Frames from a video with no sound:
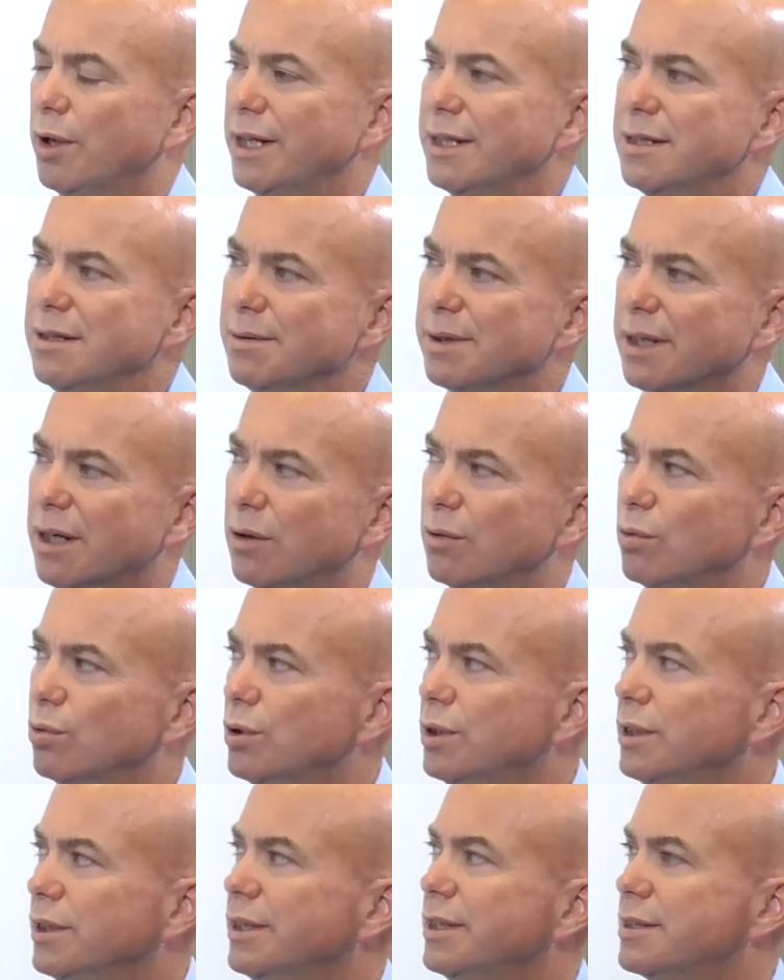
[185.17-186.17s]
Well, that seems like a
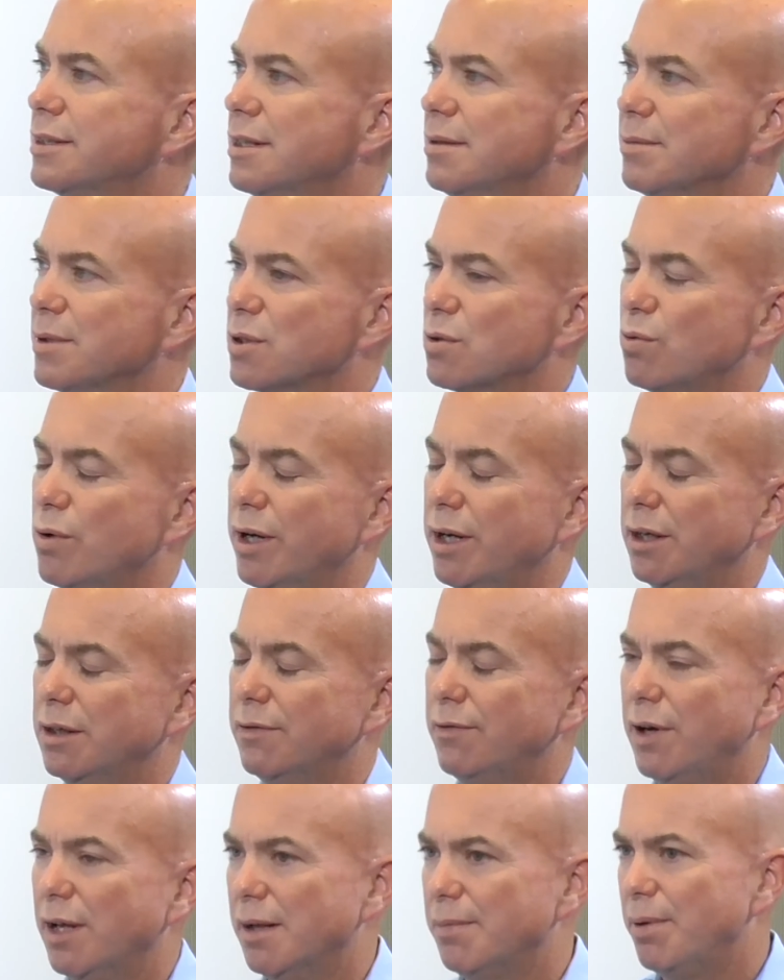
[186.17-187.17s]
really seamless way to
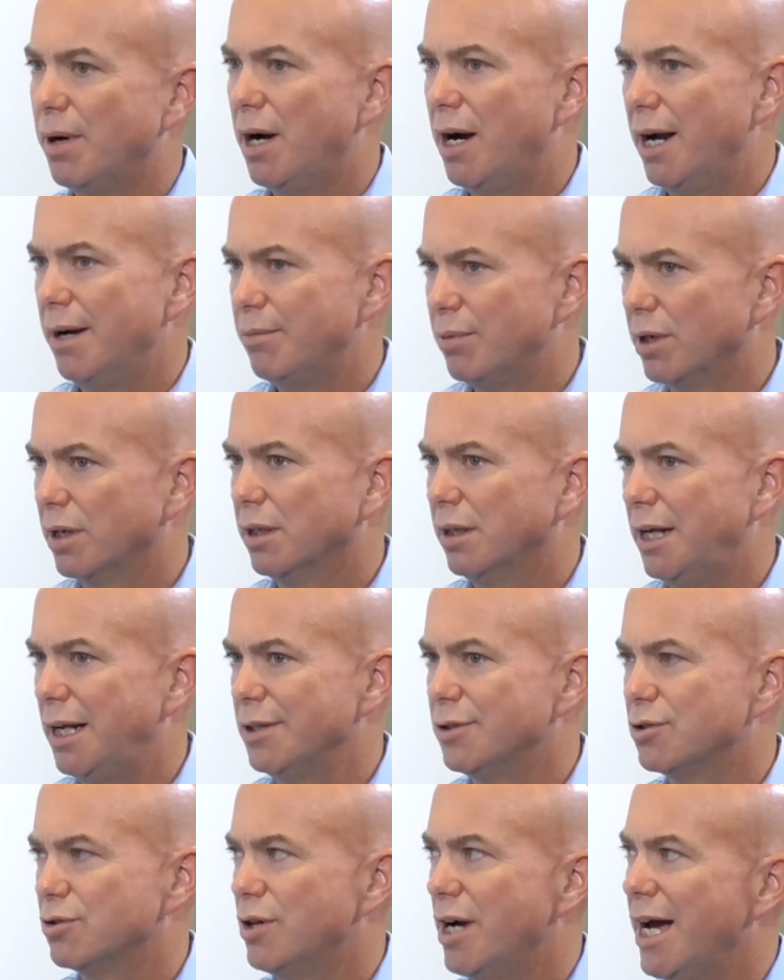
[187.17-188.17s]
develop a hybrid
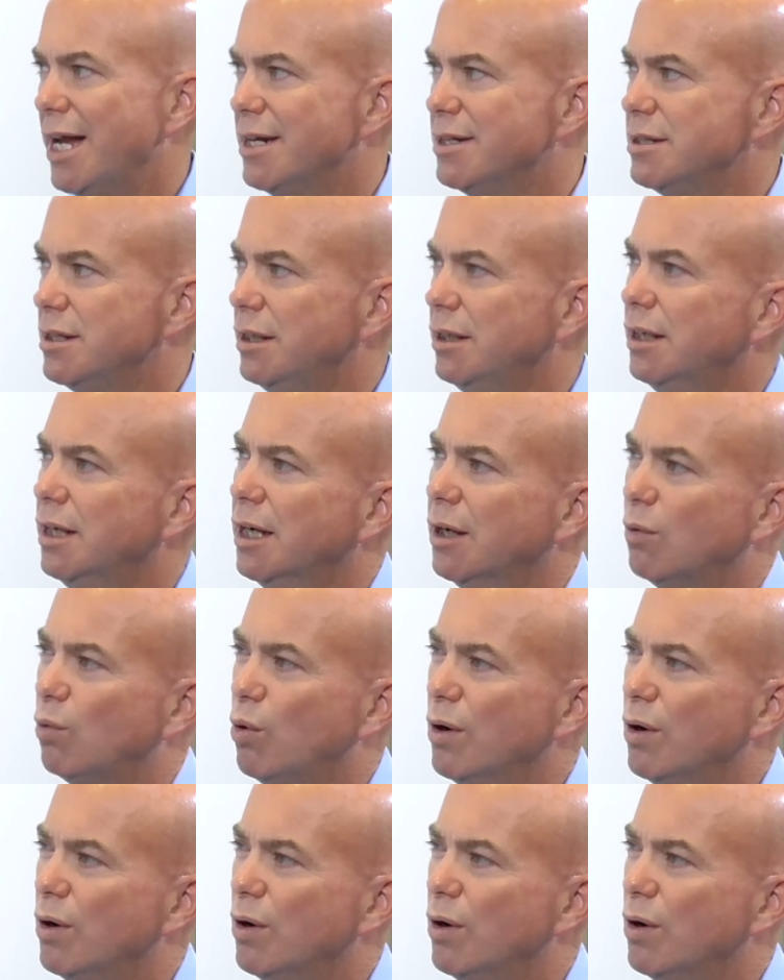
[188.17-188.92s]
cloud strategy.